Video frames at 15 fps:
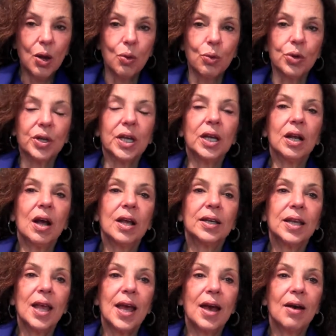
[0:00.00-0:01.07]
working on
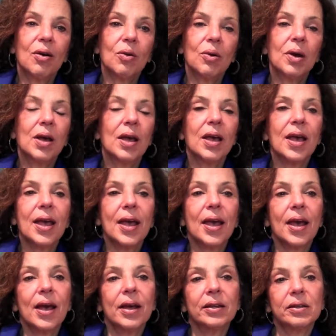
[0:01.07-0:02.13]
now.
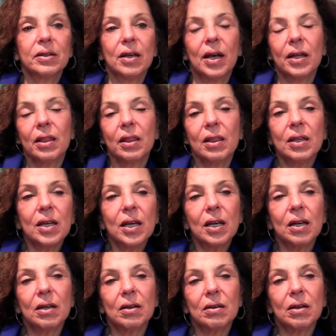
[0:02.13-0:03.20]
And I
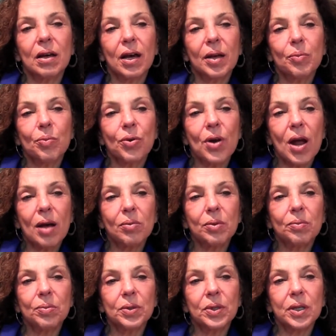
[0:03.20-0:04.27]
think I
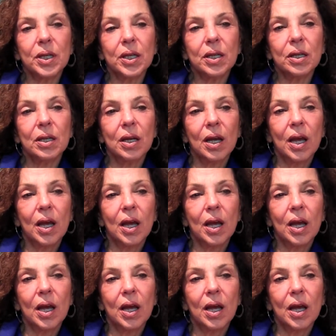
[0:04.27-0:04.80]
probably...